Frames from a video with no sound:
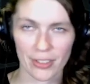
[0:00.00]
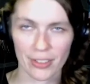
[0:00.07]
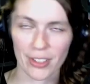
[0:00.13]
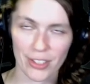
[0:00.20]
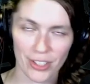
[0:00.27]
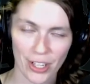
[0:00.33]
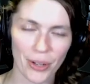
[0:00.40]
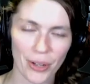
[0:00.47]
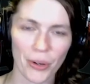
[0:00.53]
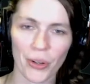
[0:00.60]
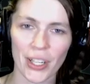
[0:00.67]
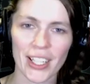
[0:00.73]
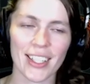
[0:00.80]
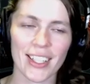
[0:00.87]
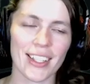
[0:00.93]
So
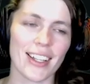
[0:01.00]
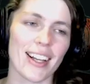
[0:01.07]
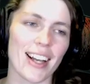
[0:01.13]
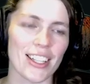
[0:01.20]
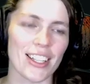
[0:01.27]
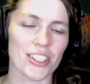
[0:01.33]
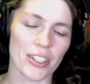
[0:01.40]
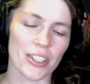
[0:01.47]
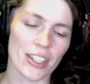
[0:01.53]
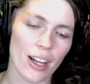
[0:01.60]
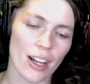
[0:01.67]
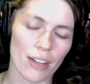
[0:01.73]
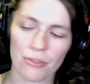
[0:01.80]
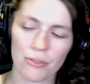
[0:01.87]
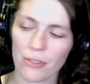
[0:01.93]
I turn it
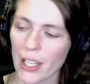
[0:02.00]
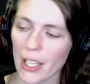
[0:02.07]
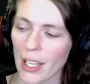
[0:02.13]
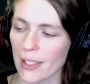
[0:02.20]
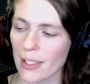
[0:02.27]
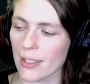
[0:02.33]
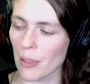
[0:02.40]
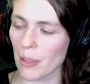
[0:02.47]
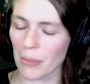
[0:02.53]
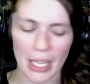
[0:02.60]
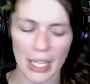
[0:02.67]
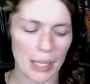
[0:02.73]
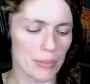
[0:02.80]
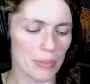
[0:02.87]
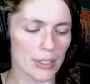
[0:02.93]
off, and
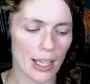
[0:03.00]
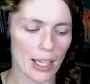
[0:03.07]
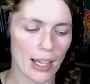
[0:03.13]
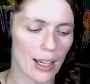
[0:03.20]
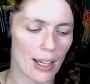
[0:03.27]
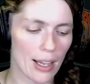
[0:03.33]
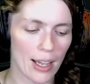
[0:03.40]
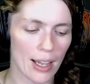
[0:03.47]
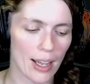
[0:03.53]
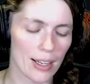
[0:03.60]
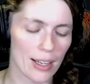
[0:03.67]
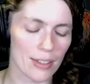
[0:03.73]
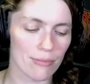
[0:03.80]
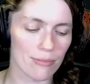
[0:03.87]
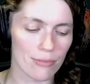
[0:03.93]
sometimes
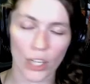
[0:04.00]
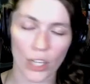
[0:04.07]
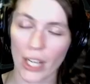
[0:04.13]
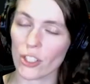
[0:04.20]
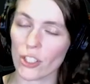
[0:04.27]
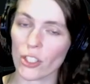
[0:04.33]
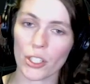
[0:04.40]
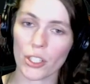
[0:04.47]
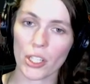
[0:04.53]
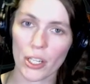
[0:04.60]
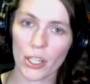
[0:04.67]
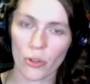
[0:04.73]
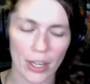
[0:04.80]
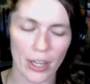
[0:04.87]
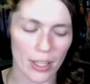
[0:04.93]
I forget to turn it on,
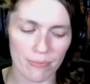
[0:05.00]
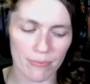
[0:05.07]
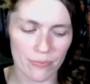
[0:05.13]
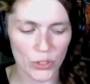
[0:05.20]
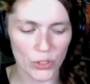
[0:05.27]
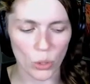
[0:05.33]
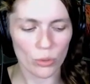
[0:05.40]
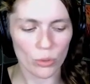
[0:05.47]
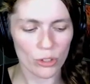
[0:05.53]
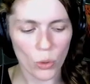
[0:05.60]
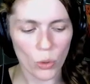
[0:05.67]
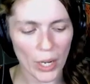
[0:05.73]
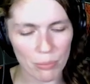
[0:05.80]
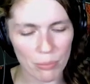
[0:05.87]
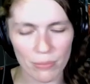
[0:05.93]
or I don't
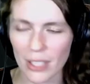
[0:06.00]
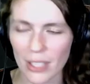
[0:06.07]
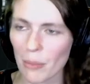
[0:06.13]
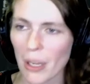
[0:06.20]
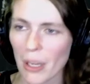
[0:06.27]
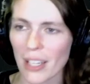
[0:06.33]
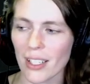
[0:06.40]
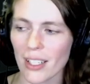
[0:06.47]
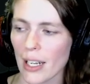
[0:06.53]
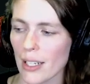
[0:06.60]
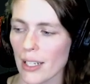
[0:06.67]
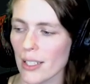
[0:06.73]
quite hit the button, and I need